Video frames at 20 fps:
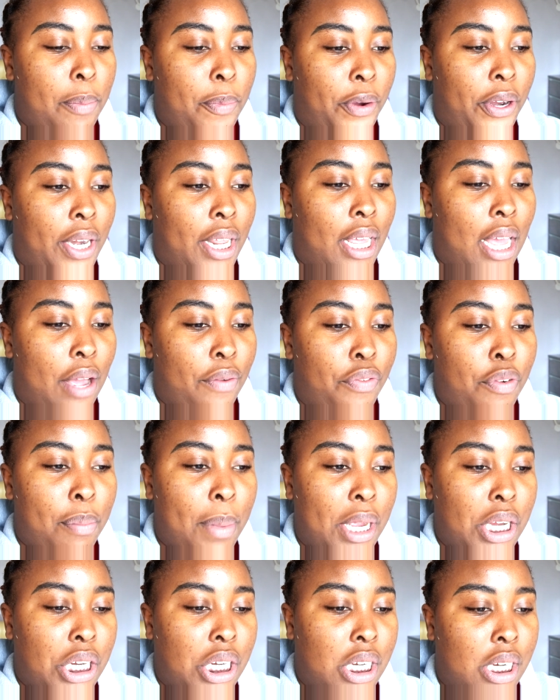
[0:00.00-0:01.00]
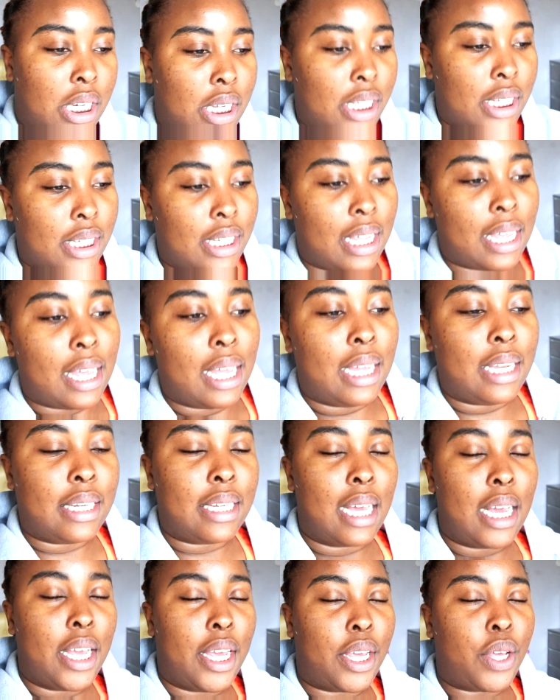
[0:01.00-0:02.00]
morning affirmations,
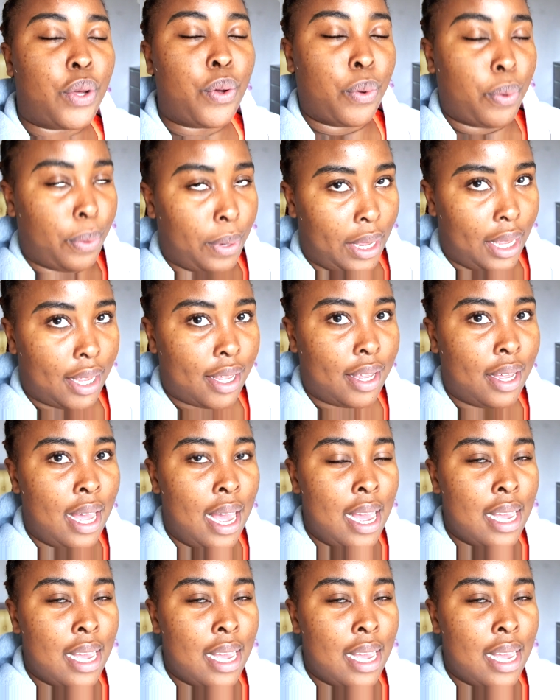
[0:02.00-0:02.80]
and a quick